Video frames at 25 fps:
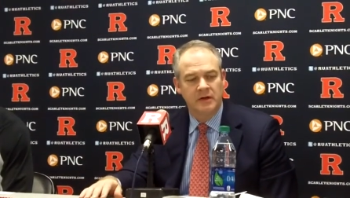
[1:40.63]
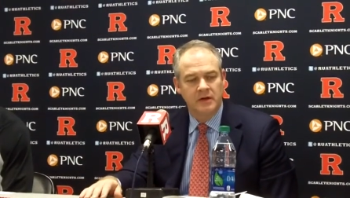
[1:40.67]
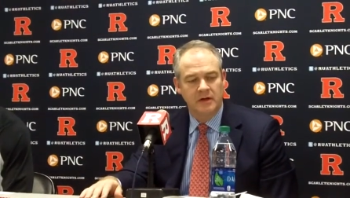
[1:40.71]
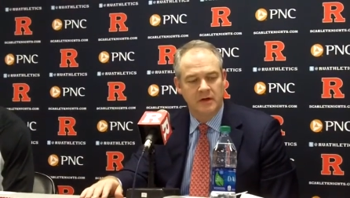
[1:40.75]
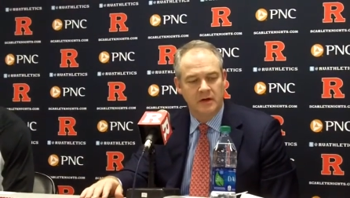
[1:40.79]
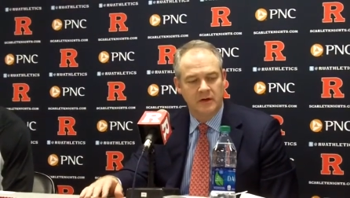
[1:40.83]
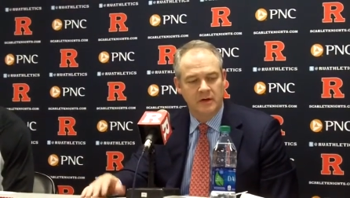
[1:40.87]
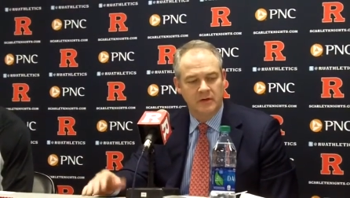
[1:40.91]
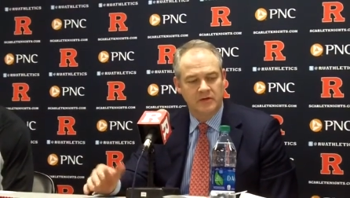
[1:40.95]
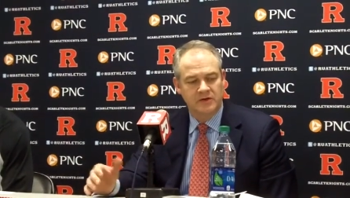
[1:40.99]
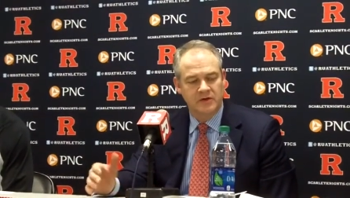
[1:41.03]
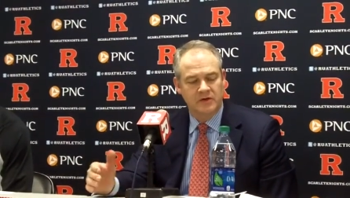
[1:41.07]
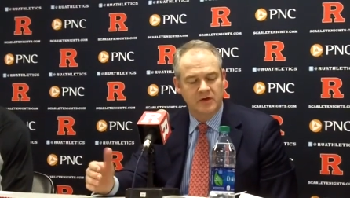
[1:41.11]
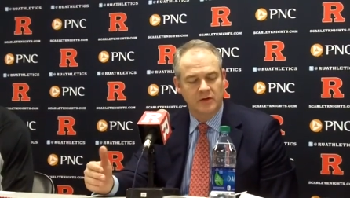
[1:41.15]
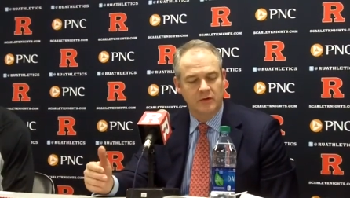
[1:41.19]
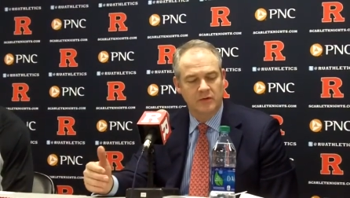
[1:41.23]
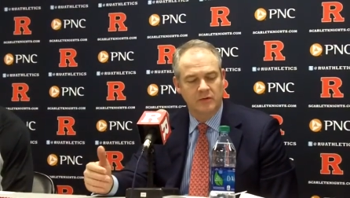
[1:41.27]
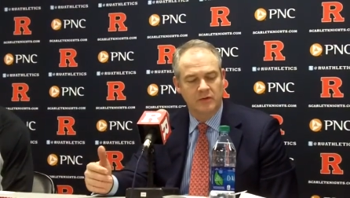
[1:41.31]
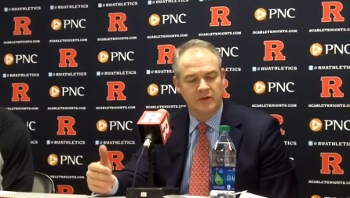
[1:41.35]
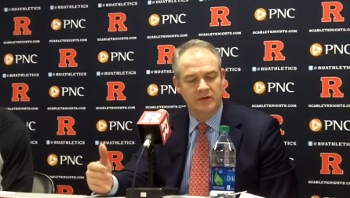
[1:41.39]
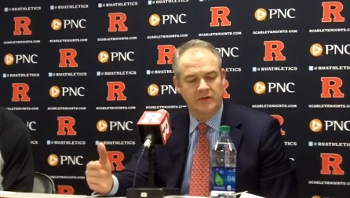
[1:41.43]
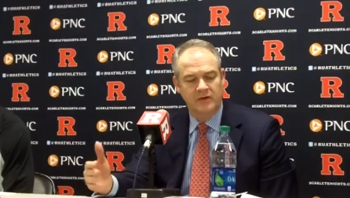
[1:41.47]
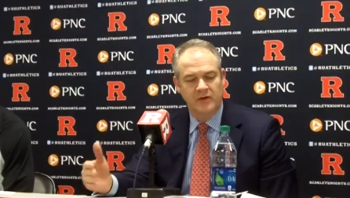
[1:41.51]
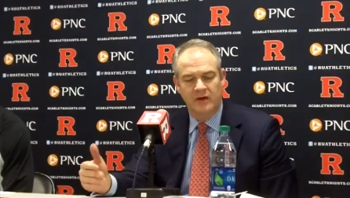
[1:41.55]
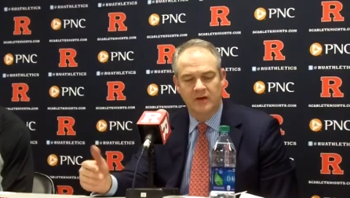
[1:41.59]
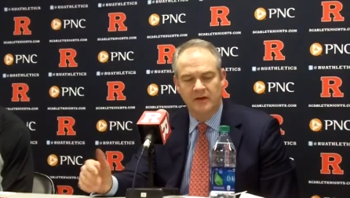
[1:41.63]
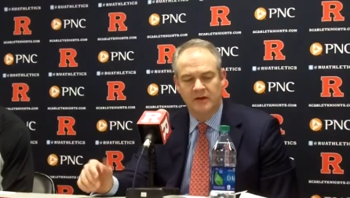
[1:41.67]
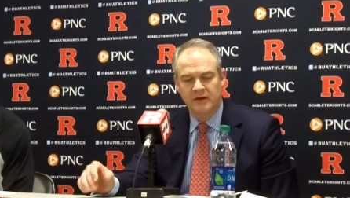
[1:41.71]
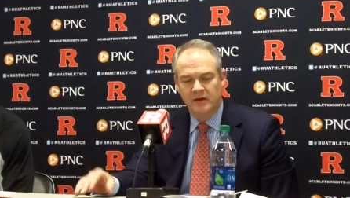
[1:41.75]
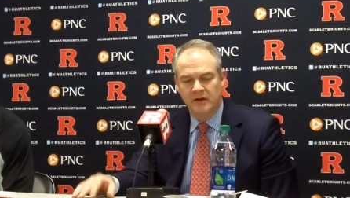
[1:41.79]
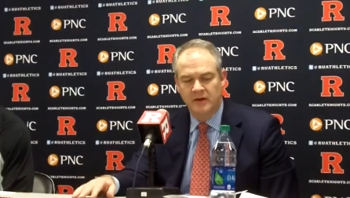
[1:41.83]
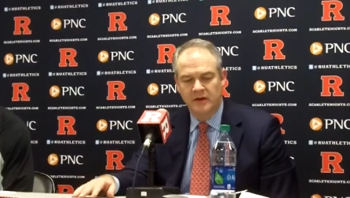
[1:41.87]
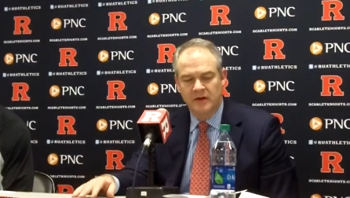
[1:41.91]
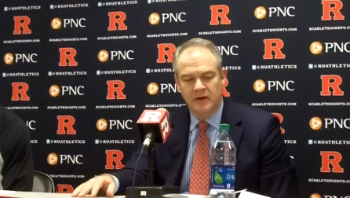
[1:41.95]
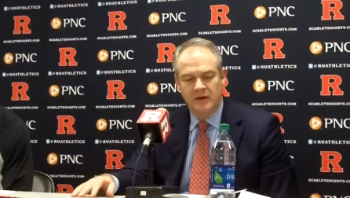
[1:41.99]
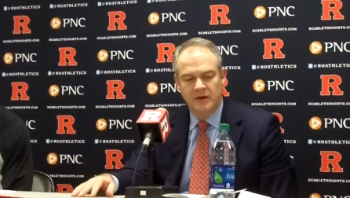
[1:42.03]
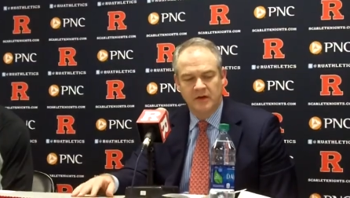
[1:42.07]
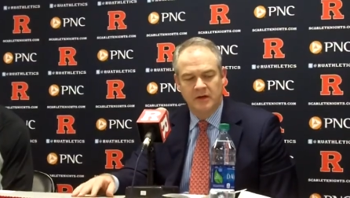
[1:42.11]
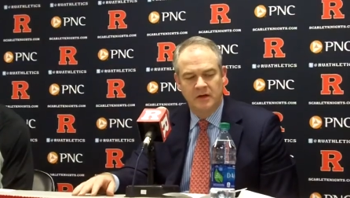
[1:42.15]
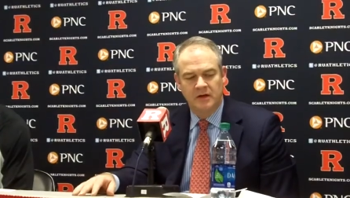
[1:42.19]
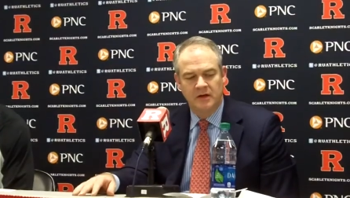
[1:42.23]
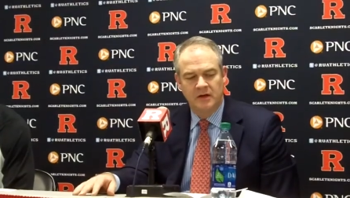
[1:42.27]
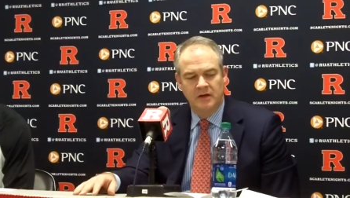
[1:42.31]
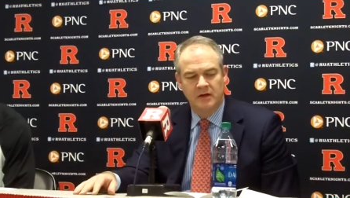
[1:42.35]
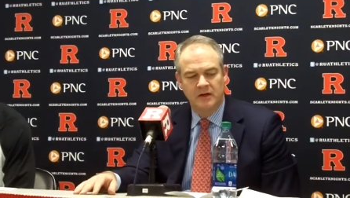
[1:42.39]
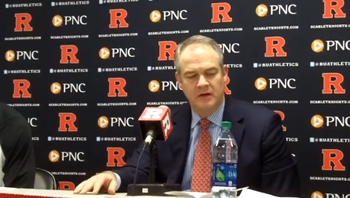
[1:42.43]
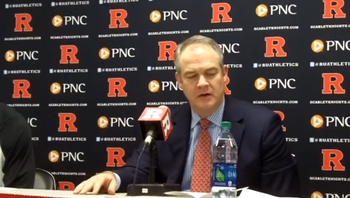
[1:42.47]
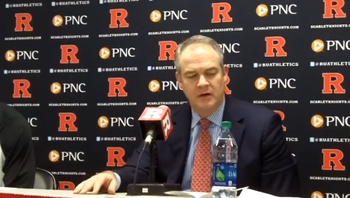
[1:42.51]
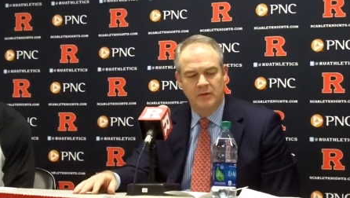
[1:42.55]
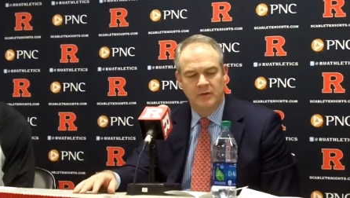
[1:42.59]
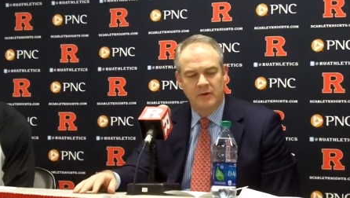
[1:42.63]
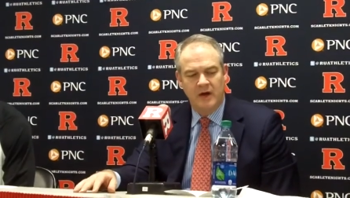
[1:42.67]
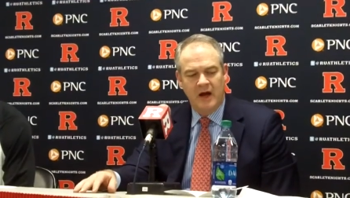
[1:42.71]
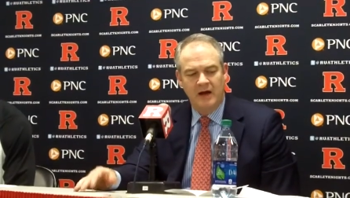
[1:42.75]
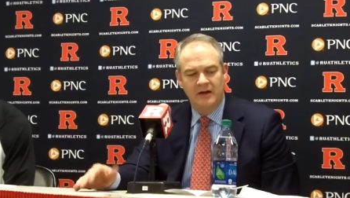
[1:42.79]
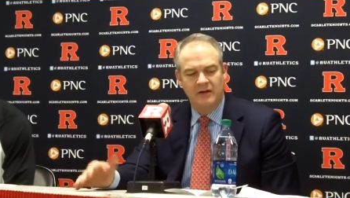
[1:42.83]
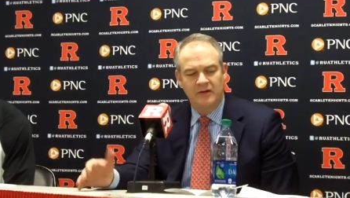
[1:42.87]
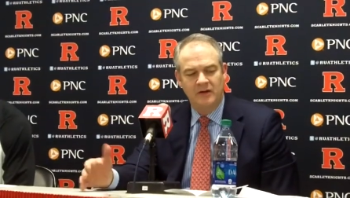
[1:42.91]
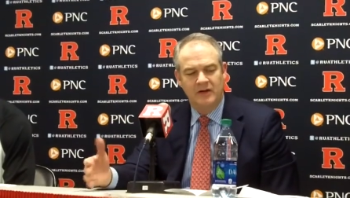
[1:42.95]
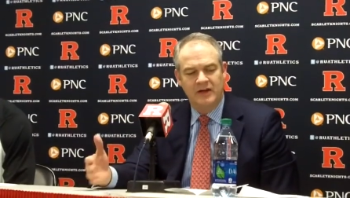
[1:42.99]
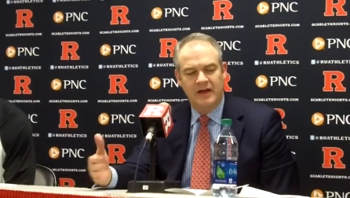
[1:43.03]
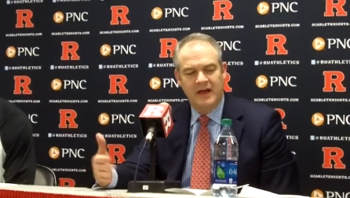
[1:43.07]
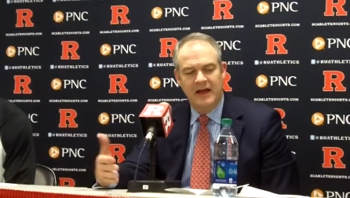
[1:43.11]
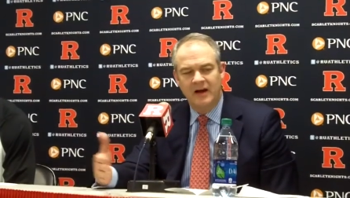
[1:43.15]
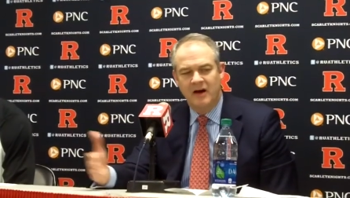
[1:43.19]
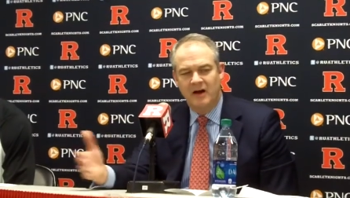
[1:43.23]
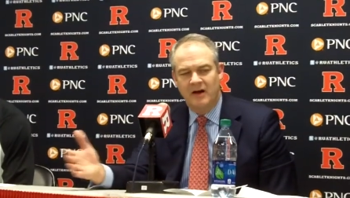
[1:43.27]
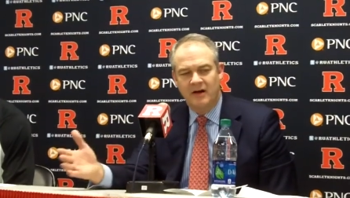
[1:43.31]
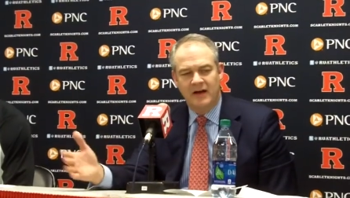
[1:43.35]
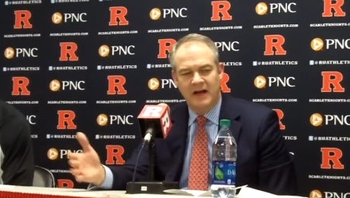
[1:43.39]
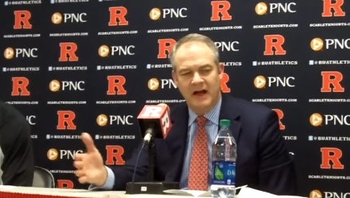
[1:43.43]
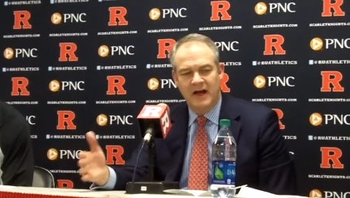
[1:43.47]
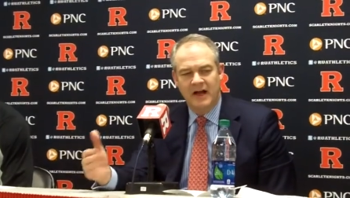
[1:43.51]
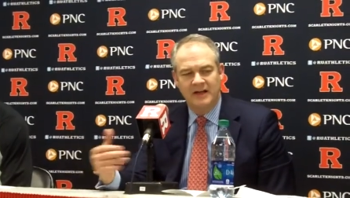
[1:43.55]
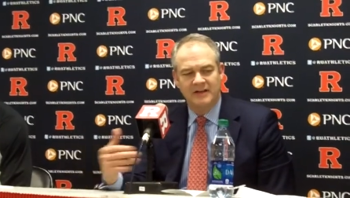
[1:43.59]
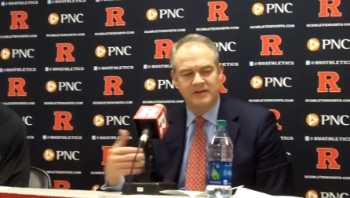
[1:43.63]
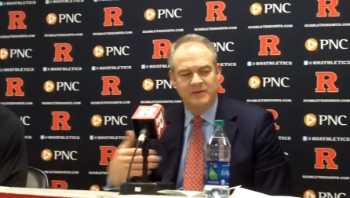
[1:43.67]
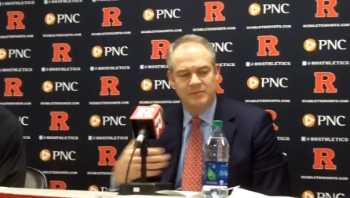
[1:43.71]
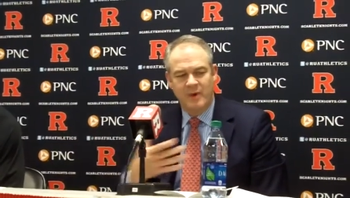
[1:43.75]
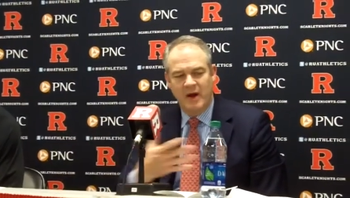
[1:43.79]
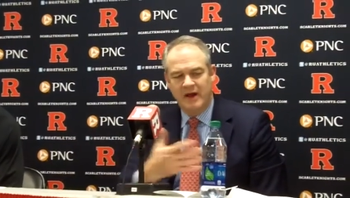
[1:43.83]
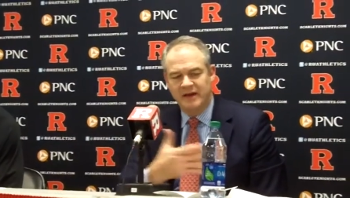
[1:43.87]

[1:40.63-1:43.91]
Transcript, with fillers: you know, so I thought, you, know, I look at our guys.